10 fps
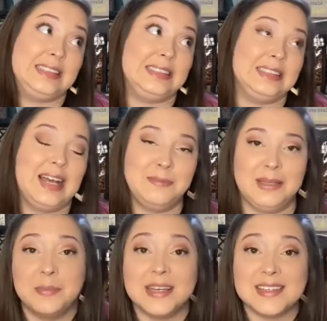
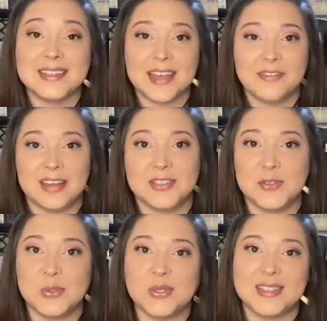But it does have that
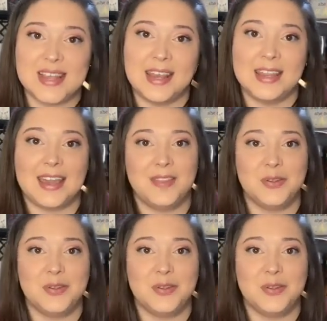school setting and